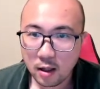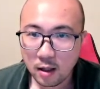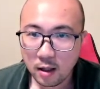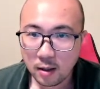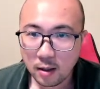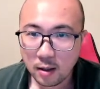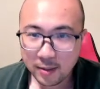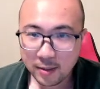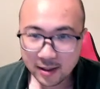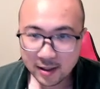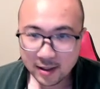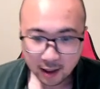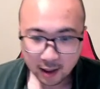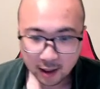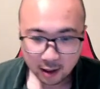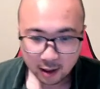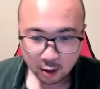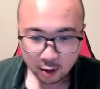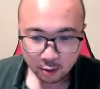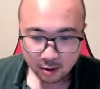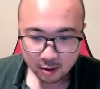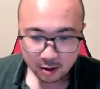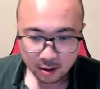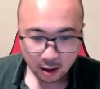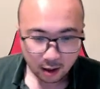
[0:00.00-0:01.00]
Basically, you
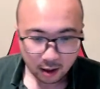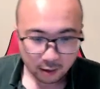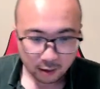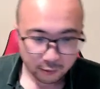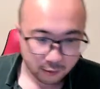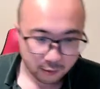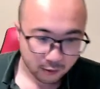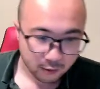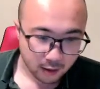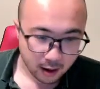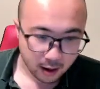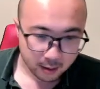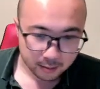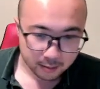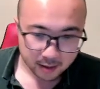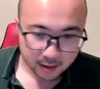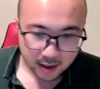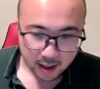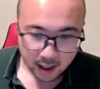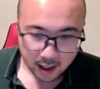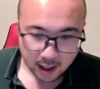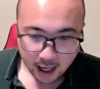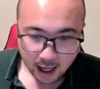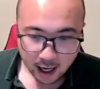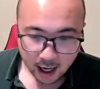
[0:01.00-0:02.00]
start from
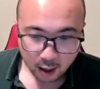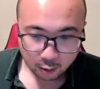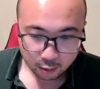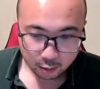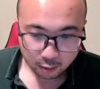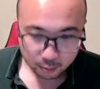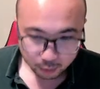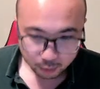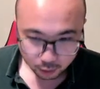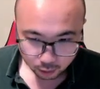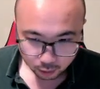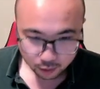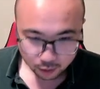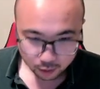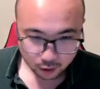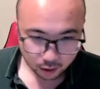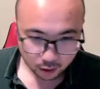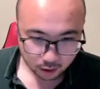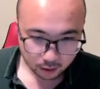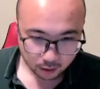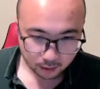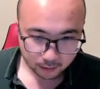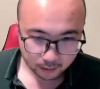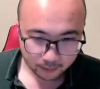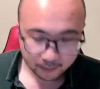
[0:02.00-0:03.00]
the output,
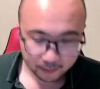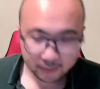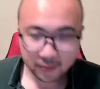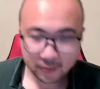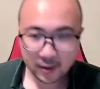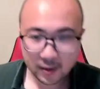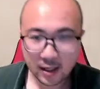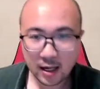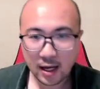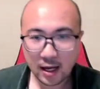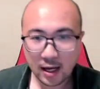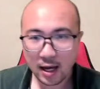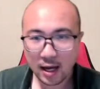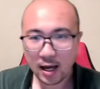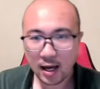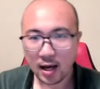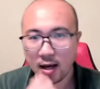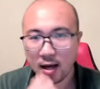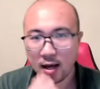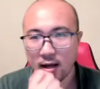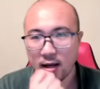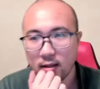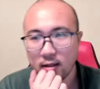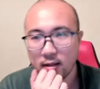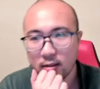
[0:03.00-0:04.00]

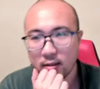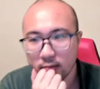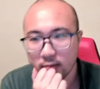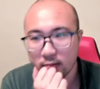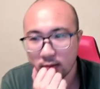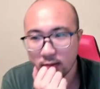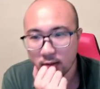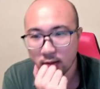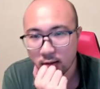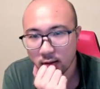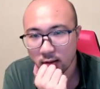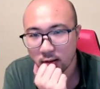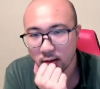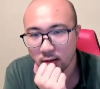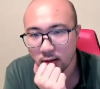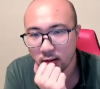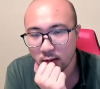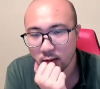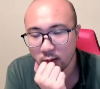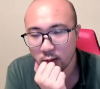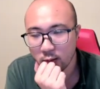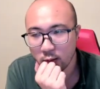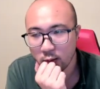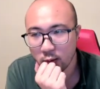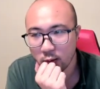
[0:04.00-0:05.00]
and
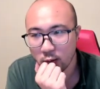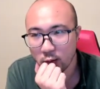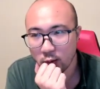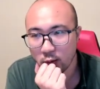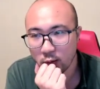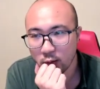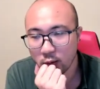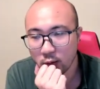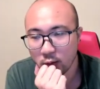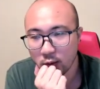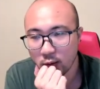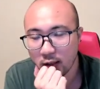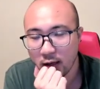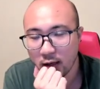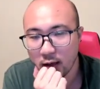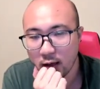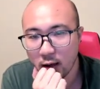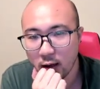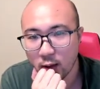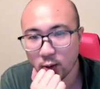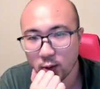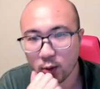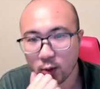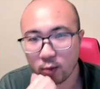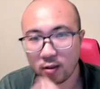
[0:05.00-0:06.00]
you can
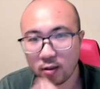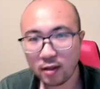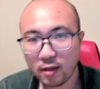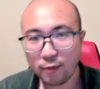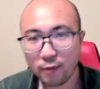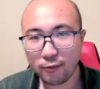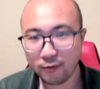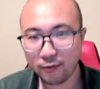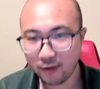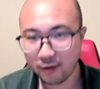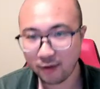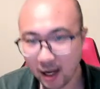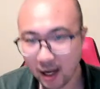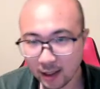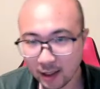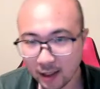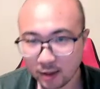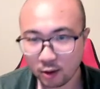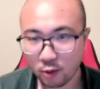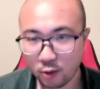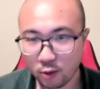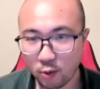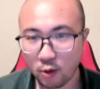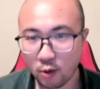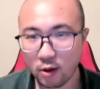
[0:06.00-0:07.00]
also define
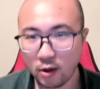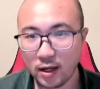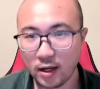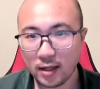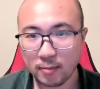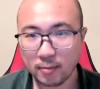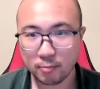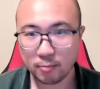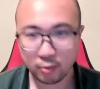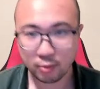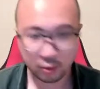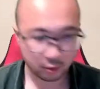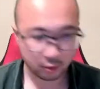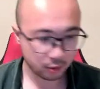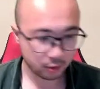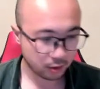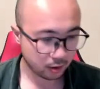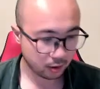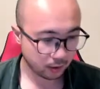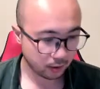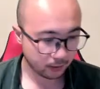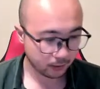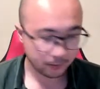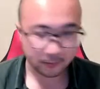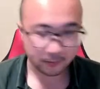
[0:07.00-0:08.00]
your input.
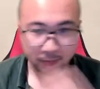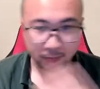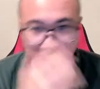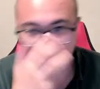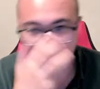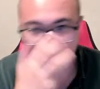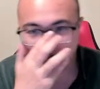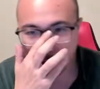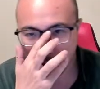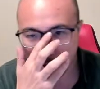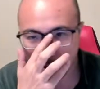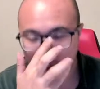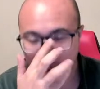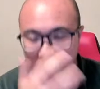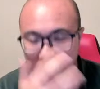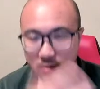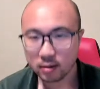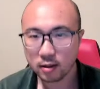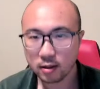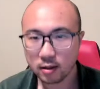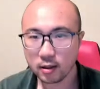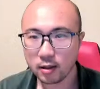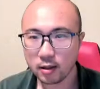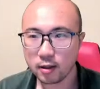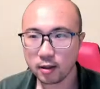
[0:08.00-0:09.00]
And
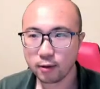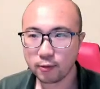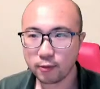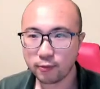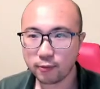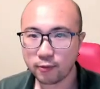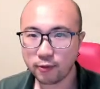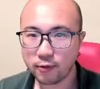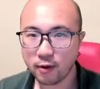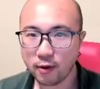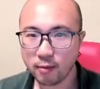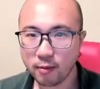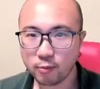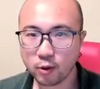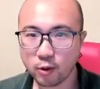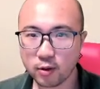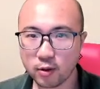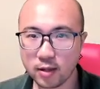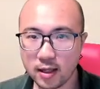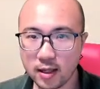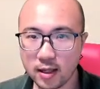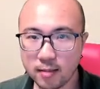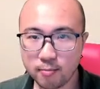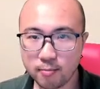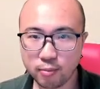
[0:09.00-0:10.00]
from your
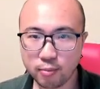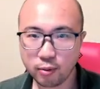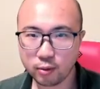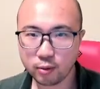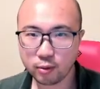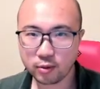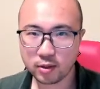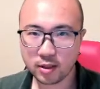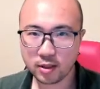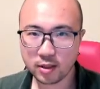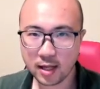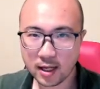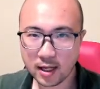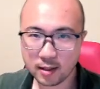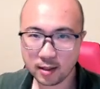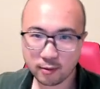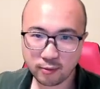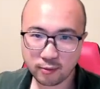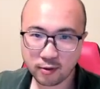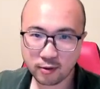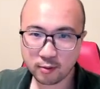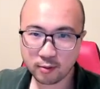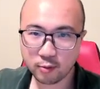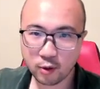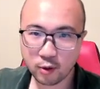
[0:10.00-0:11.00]
input and
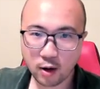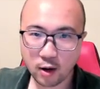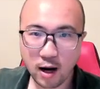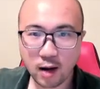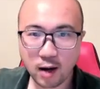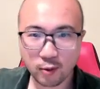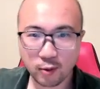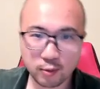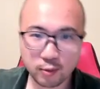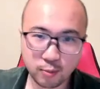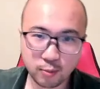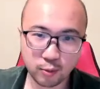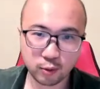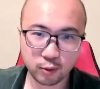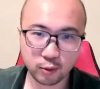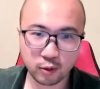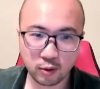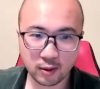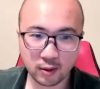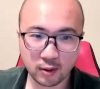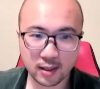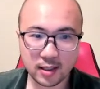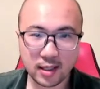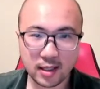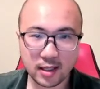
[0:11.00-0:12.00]
from your output, you
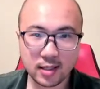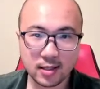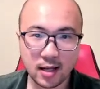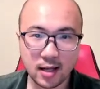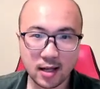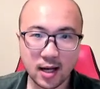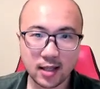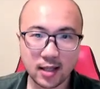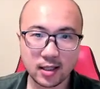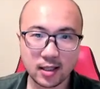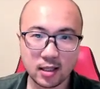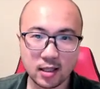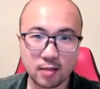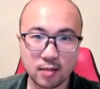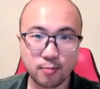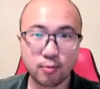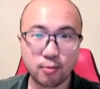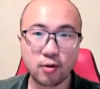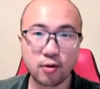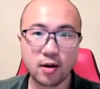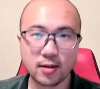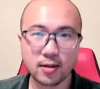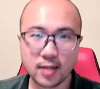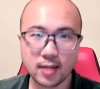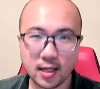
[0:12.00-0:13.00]
can design this
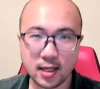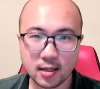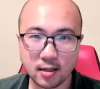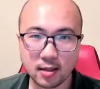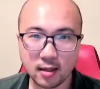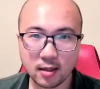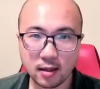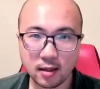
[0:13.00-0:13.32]
process.